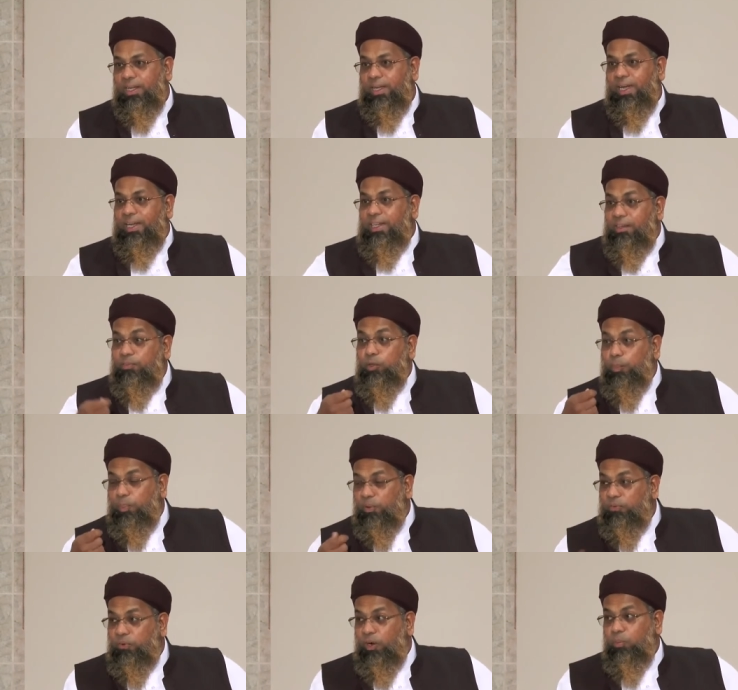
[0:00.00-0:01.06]
And if you
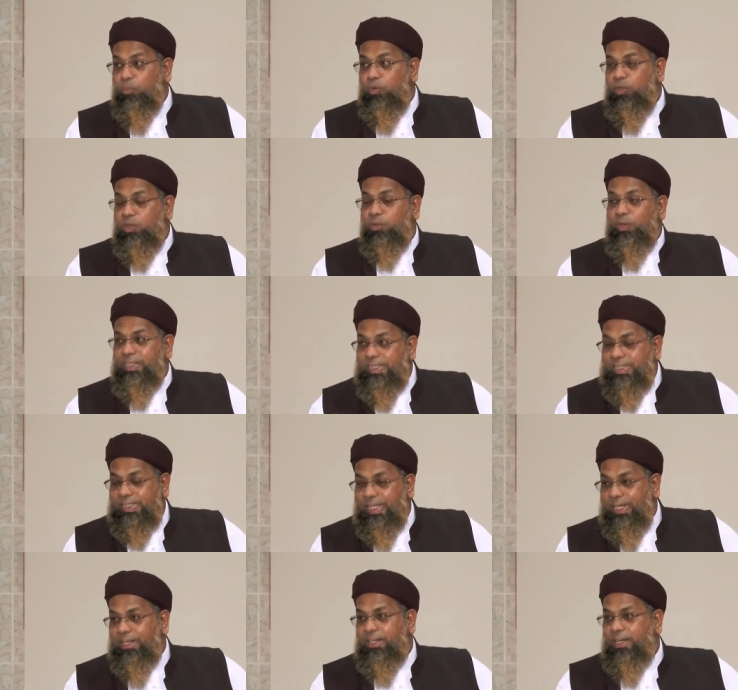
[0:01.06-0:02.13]
perform wudu and
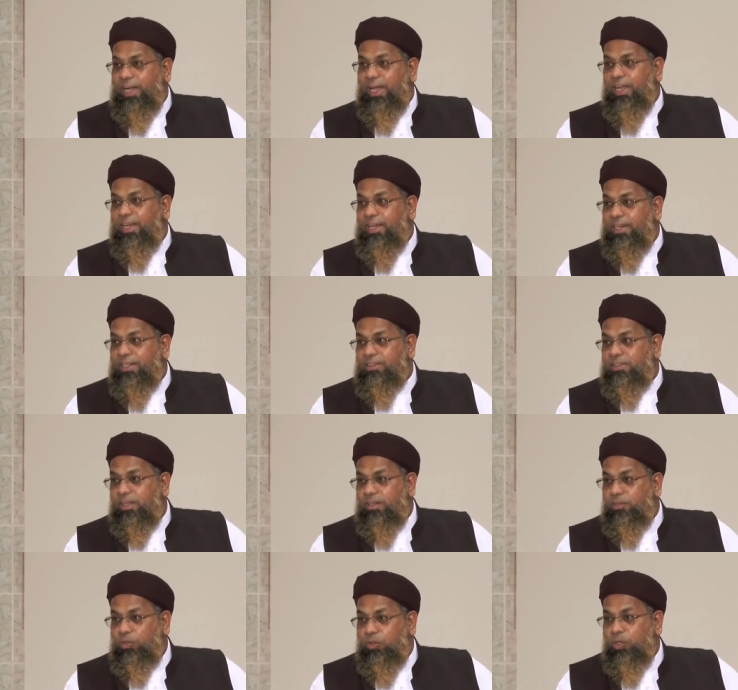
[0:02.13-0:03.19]
still the anger does
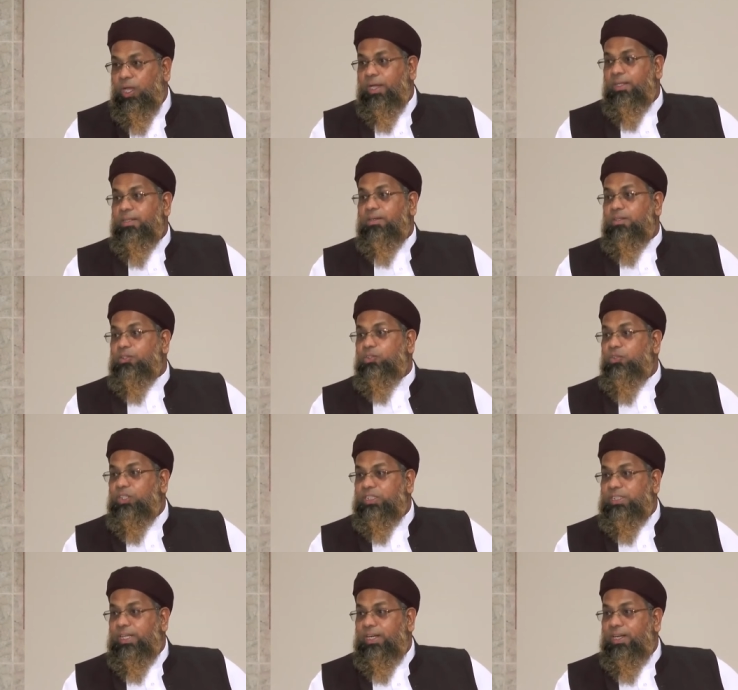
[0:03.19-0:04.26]
not go, the Rasul
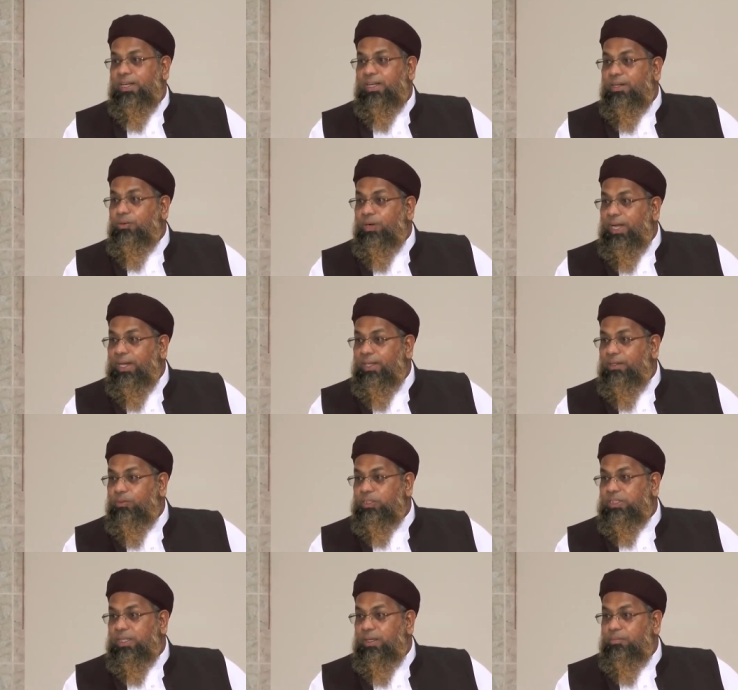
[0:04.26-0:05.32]
sallallahu alayhi
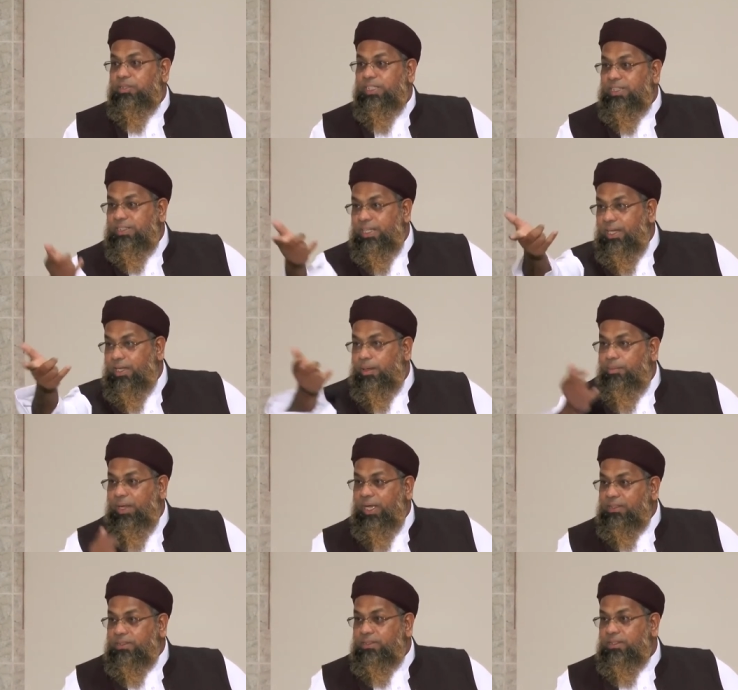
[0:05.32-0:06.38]
wasallam says, take a
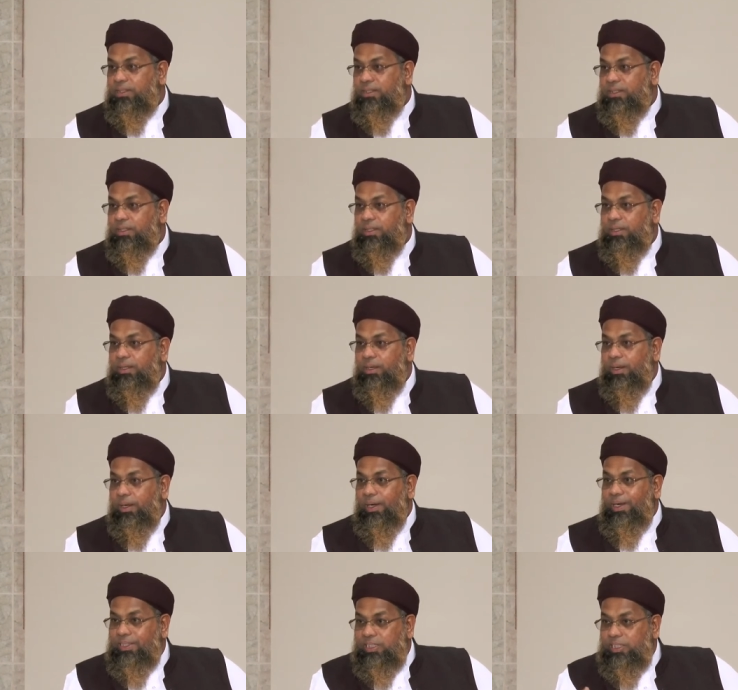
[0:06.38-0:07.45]
bath.
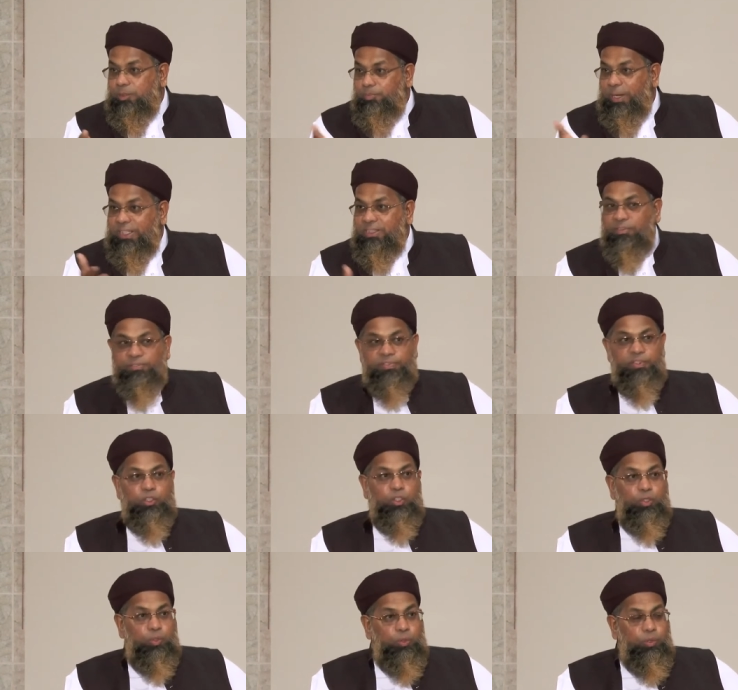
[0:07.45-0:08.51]
It is better for
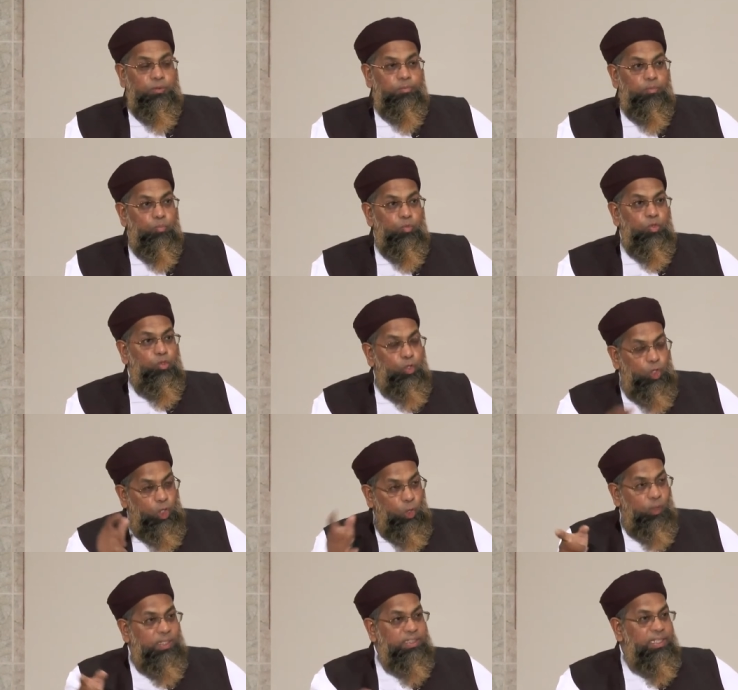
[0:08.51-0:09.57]
you to
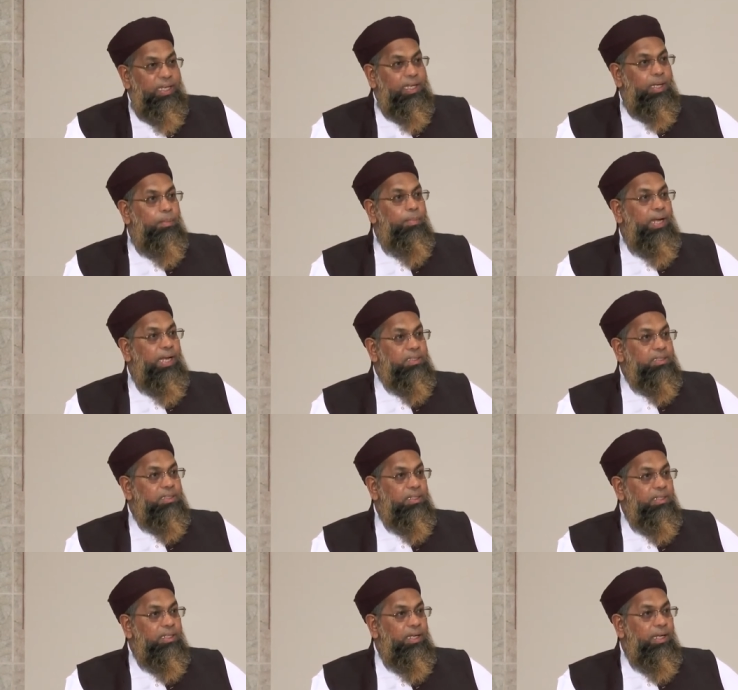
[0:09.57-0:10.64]
go and take a bath
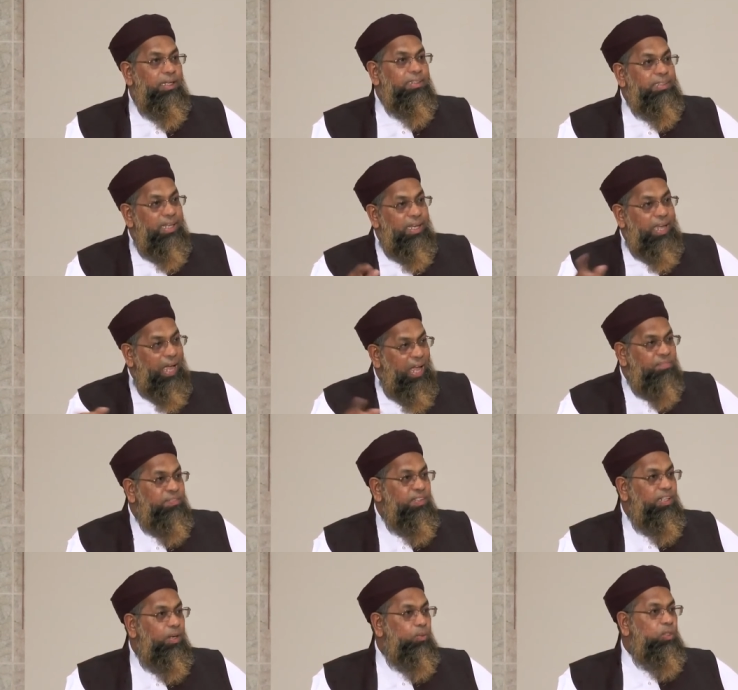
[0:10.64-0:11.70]
and take half
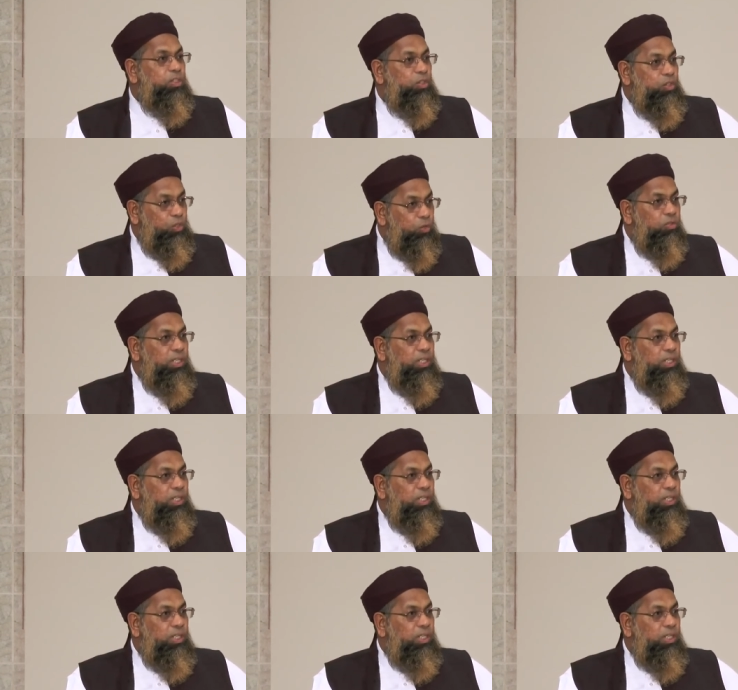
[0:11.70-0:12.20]
an hour to do